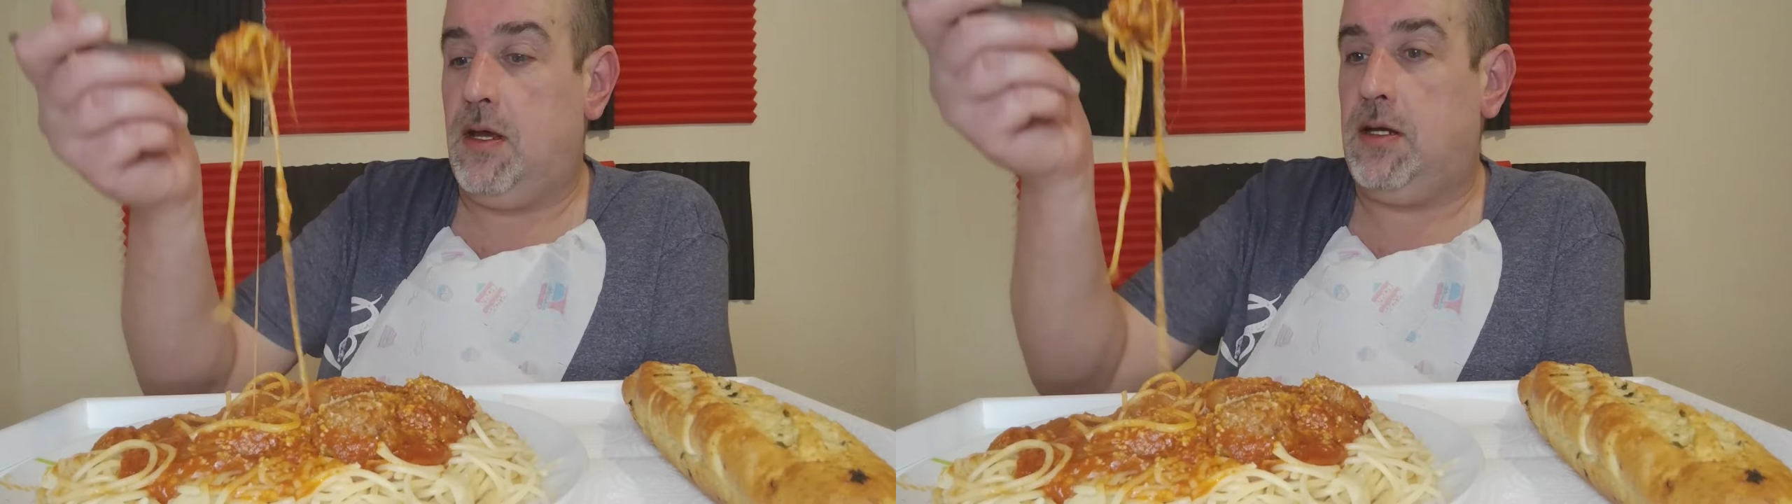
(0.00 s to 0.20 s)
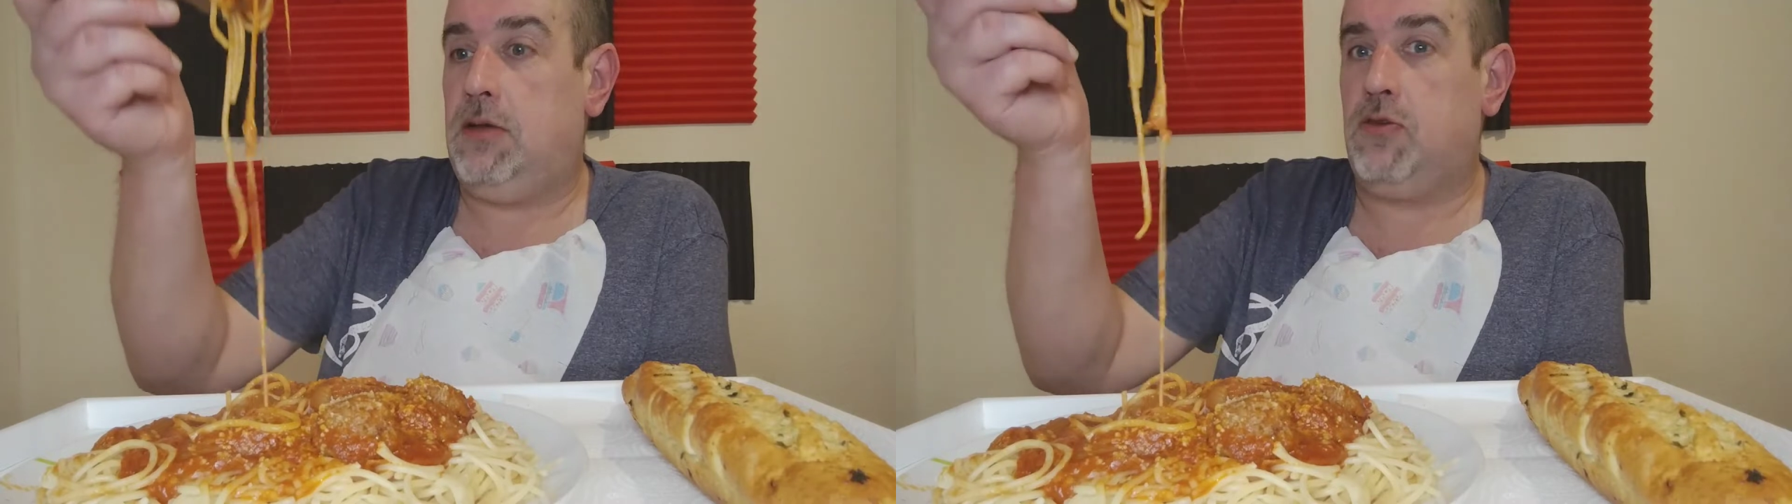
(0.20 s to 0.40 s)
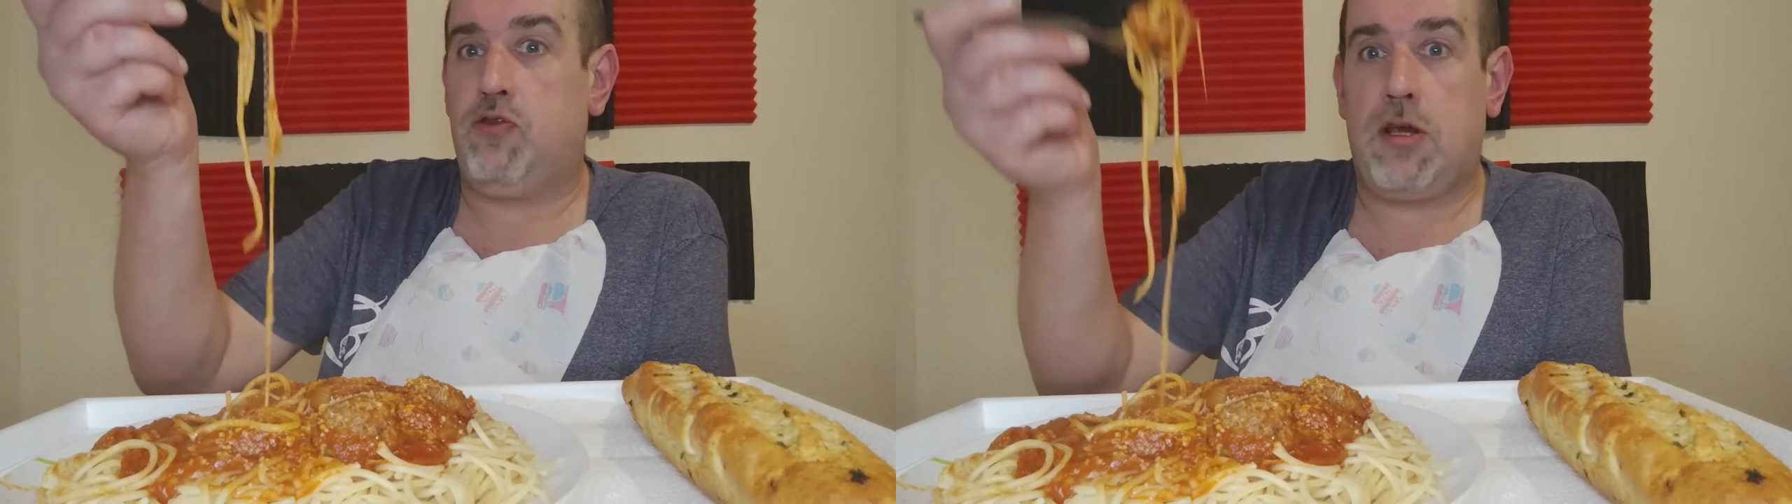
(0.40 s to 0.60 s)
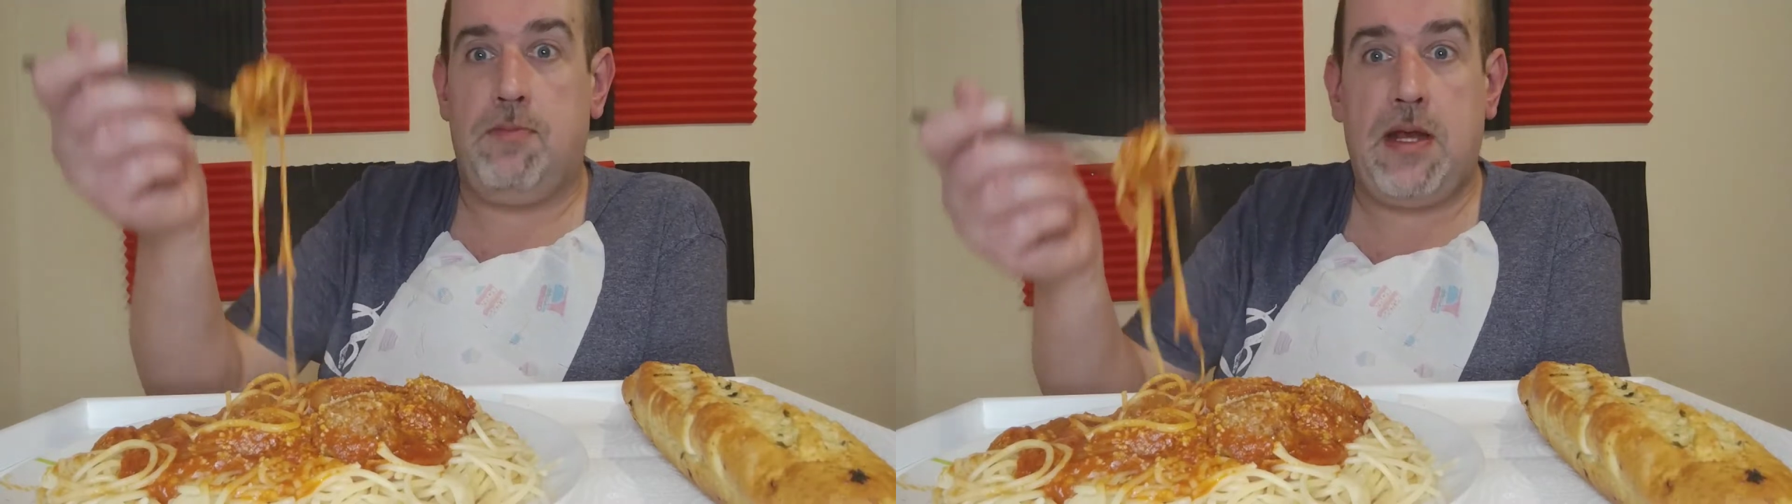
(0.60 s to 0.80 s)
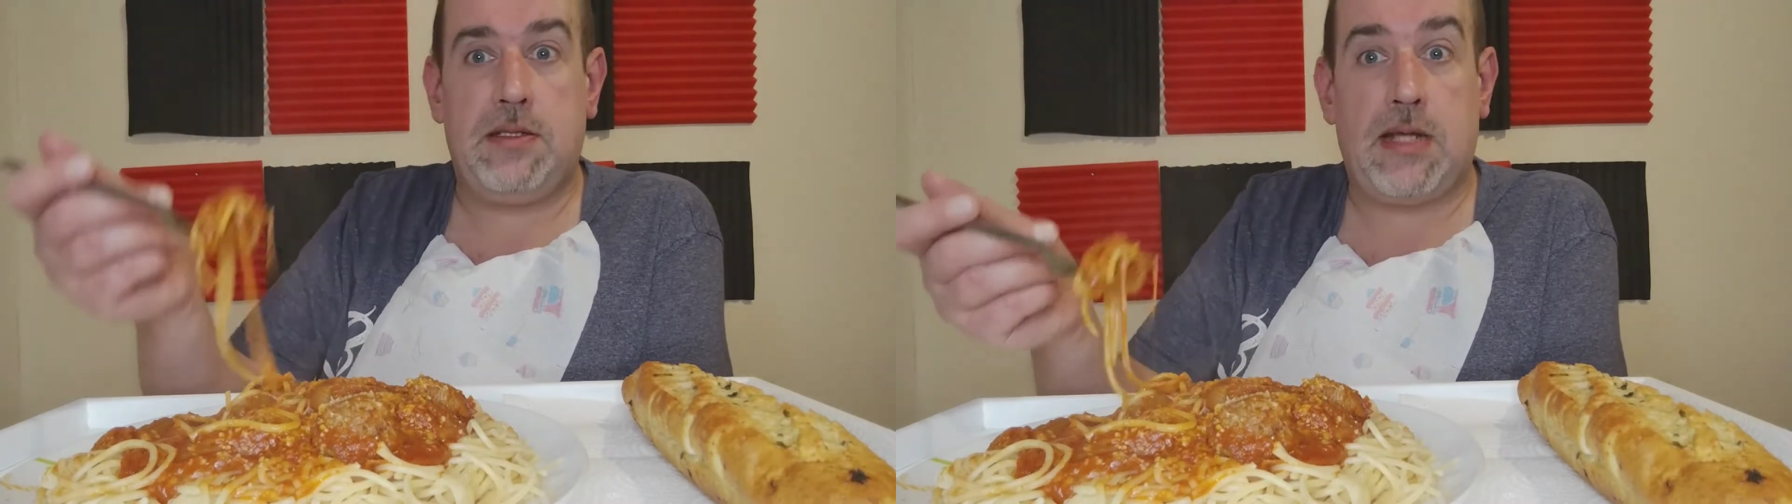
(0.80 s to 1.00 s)
and he always
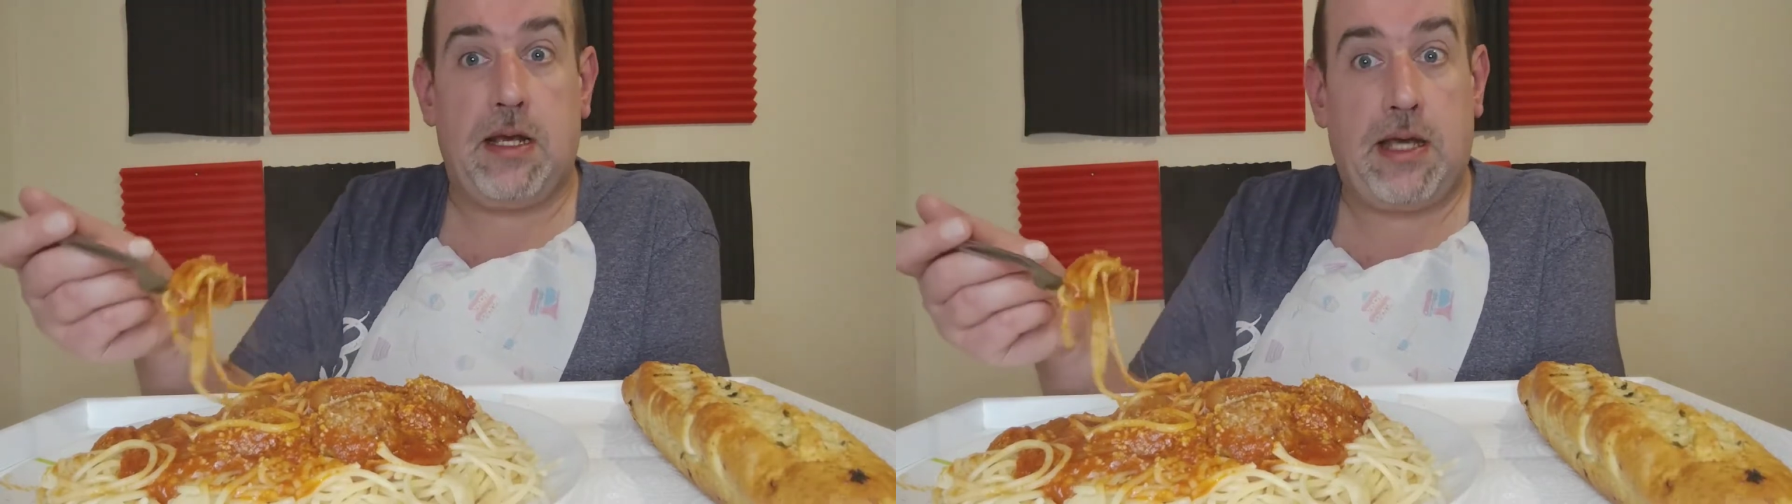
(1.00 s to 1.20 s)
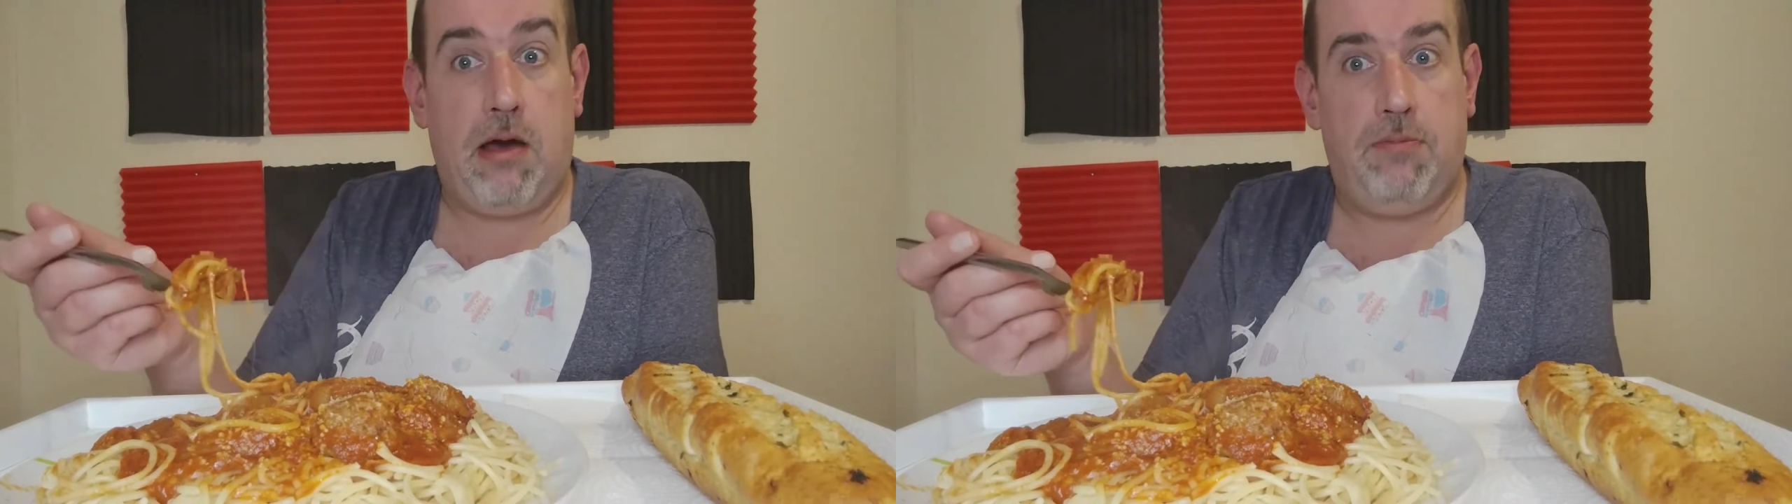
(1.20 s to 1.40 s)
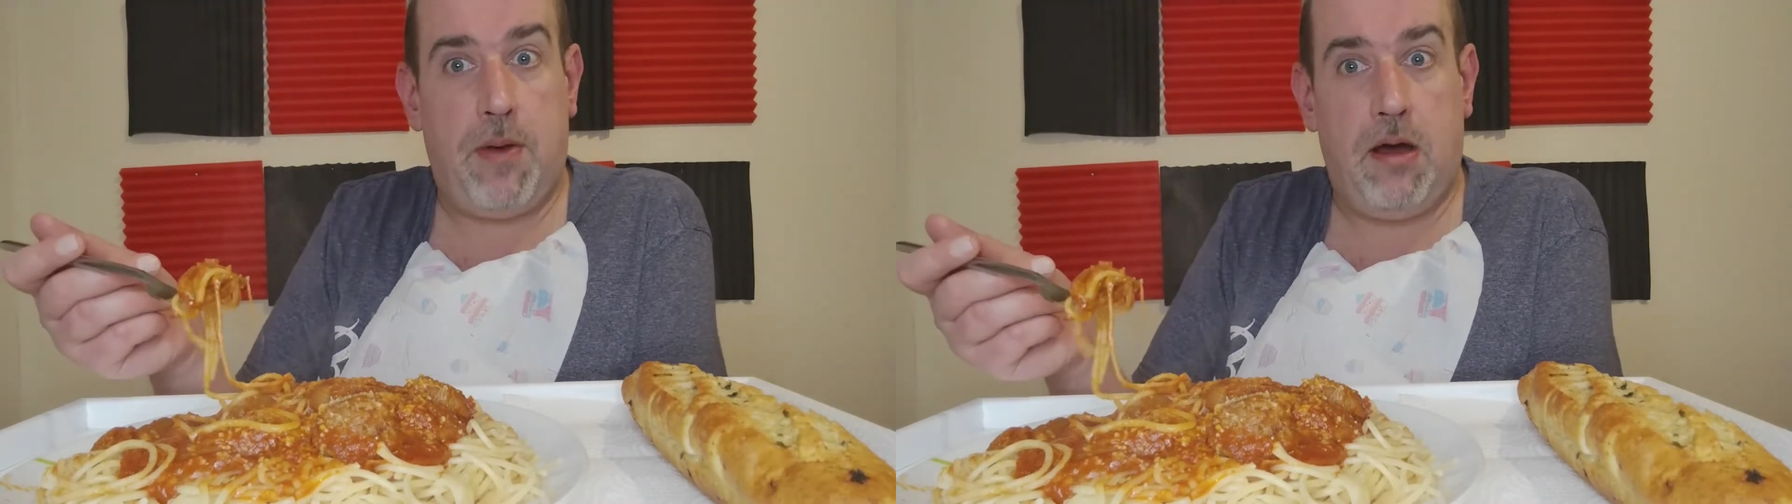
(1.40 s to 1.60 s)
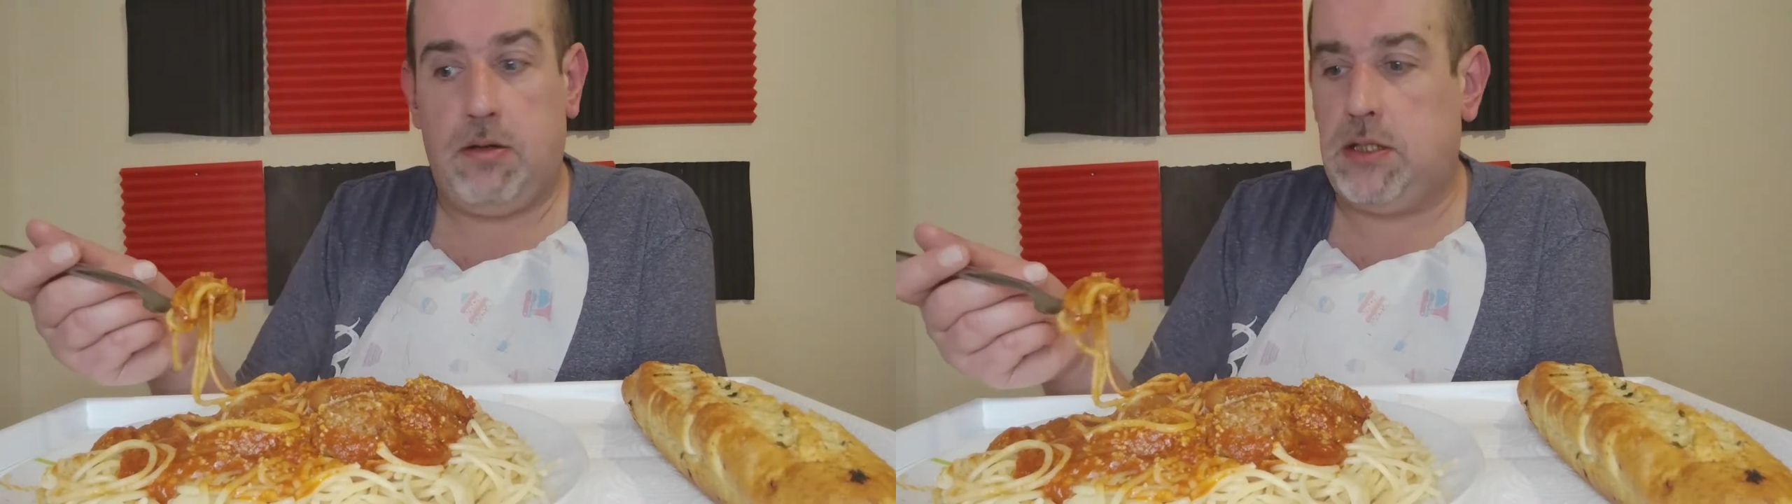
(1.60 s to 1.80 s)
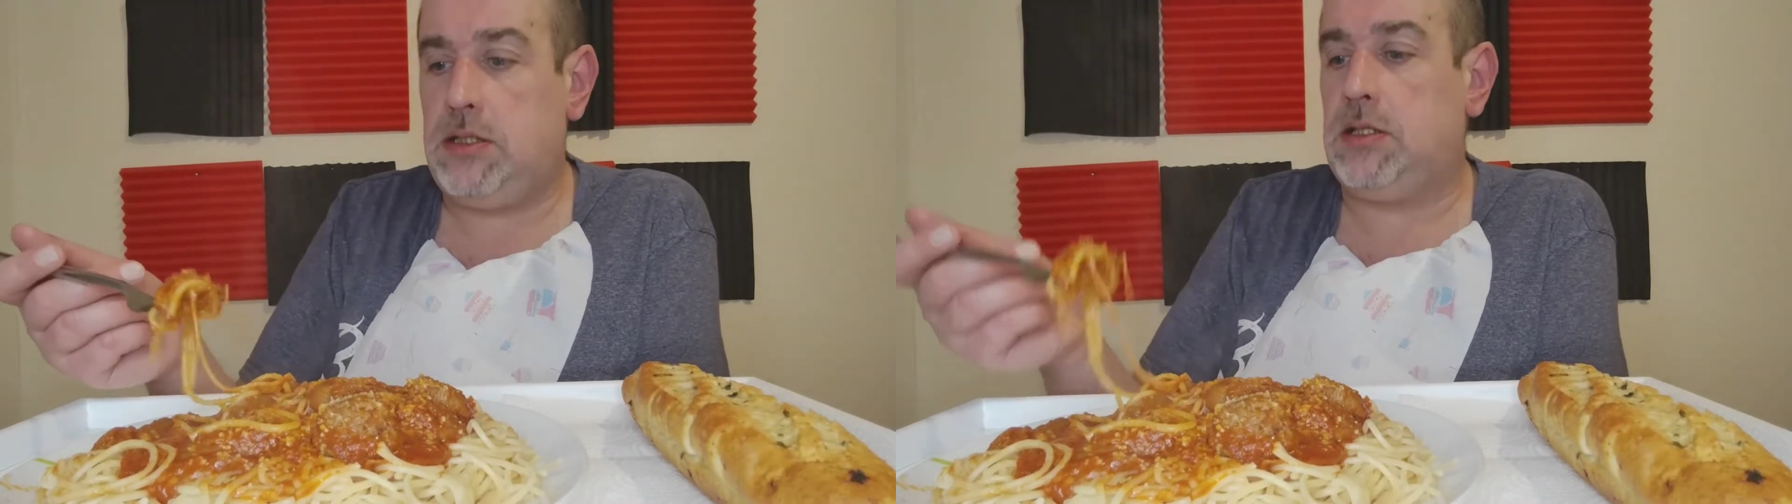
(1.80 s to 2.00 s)
recommends that
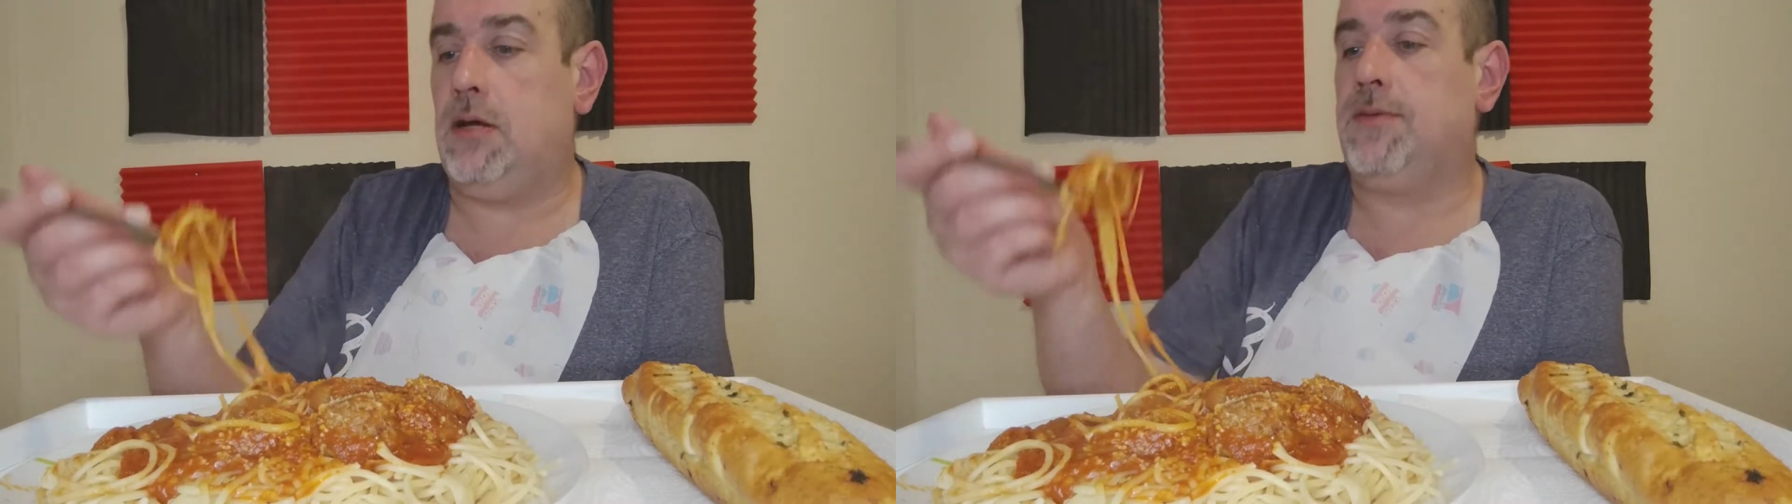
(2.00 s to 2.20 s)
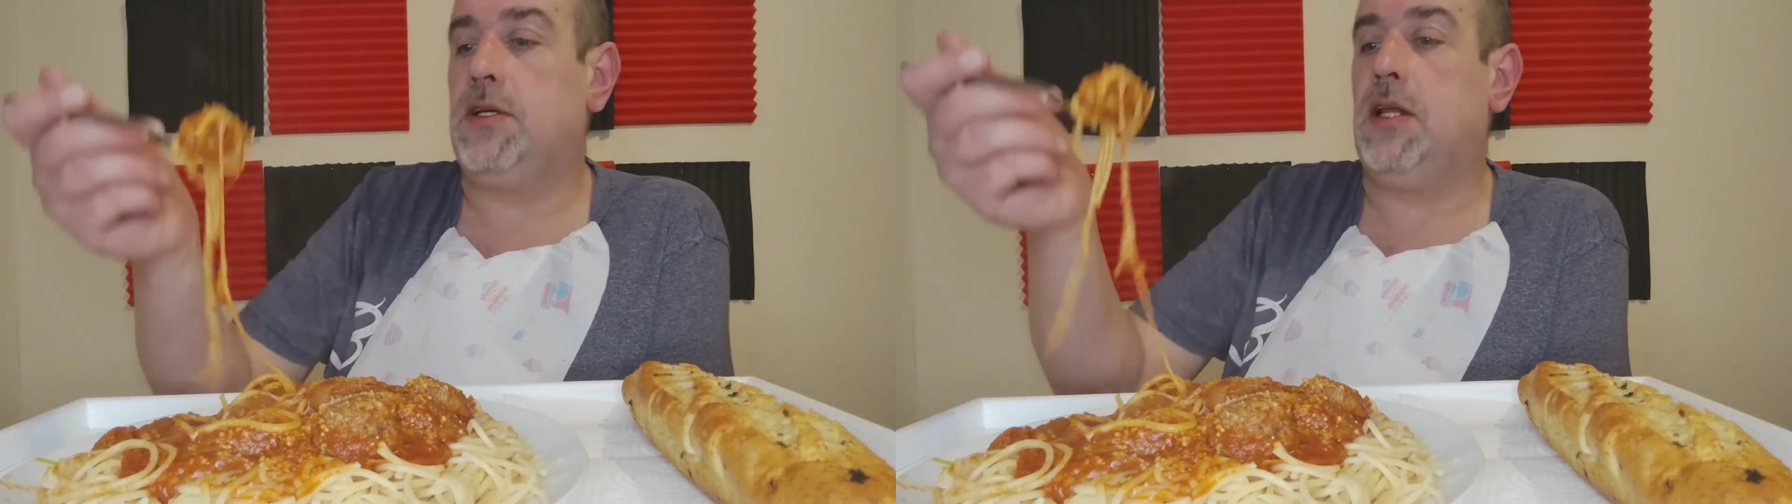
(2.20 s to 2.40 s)
Galbani stuff,